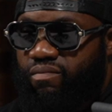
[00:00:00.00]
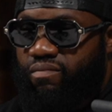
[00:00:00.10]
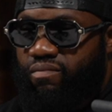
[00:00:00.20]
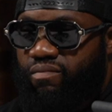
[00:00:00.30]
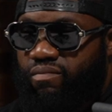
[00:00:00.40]

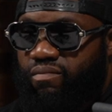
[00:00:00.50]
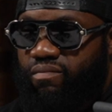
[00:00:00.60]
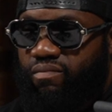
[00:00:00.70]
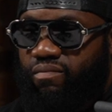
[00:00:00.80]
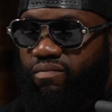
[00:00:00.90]

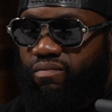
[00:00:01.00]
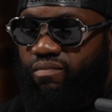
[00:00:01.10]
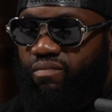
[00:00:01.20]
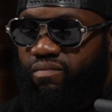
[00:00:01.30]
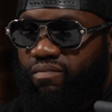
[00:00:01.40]

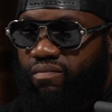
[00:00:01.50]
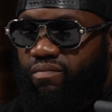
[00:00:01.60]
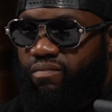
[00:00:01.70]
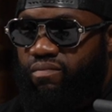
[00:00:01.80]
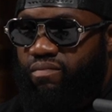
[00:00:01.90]

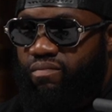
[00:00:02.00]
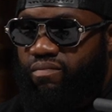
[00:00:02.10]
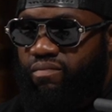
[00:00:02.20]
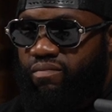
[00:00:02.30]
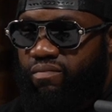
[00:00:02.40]

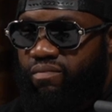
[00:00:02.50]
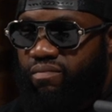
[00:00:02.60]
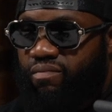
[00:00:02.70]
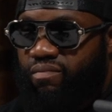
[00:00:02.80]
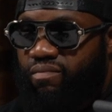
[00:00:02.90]

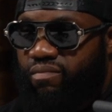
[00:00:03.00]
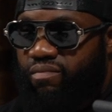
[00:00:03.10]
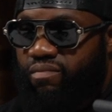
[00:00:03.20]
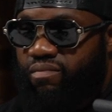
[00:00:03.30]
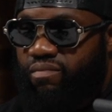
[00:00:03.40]

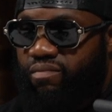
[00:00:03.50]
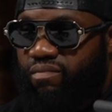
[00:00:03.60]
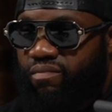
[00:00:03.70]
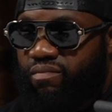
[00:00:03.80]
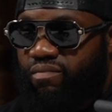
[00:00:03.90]

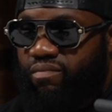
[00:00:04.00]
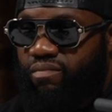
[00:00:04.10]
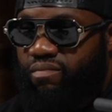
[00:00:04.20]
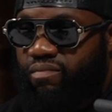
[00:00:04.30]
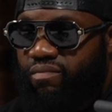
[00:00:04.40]

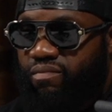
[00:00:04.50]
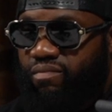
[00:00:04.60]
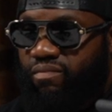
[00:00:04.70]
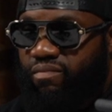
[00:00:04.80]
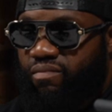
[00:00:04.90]

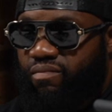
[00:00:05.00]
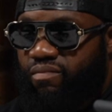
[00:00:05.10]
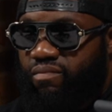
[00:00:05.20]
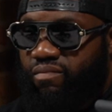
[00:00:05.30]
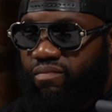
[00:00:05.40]

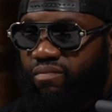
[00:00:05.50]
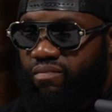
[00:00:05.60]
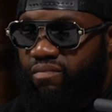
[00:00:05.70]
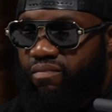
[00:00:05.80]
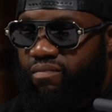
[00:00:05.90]

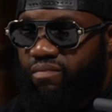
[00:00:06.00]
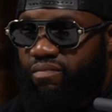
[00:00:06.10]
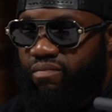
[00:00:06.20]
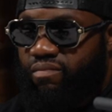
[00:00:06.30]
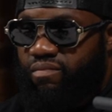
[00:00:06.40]

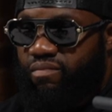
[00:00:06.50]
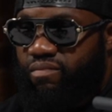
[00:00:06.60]
This person isn't speaking.